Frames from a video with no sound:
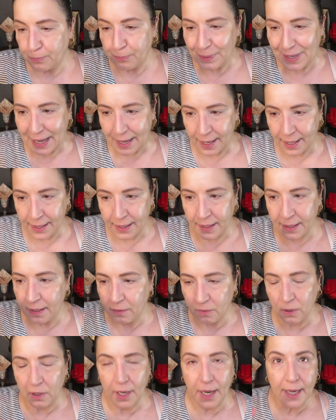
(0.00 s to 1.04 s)
pen
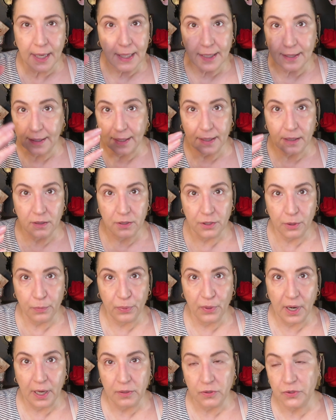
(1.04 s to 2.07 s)
or anything on your
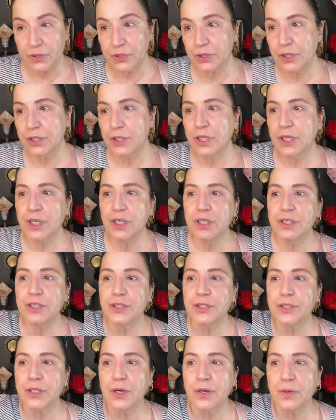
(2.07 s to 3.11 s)
brows.
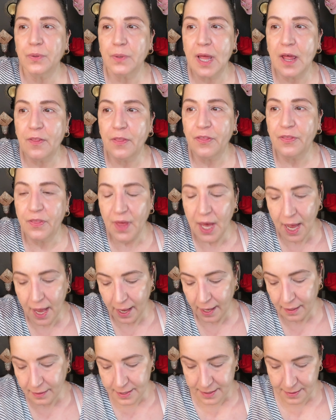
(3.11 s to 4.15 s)
So
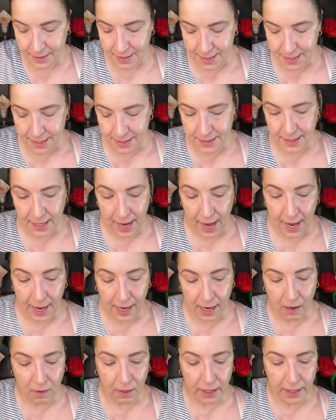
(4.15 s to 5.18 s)
that is
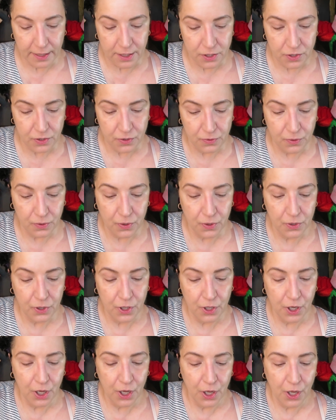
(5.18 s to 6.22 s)
how I do
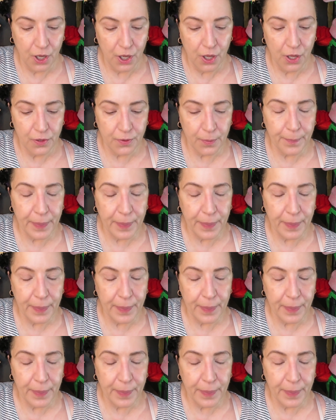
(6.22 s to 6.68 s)
the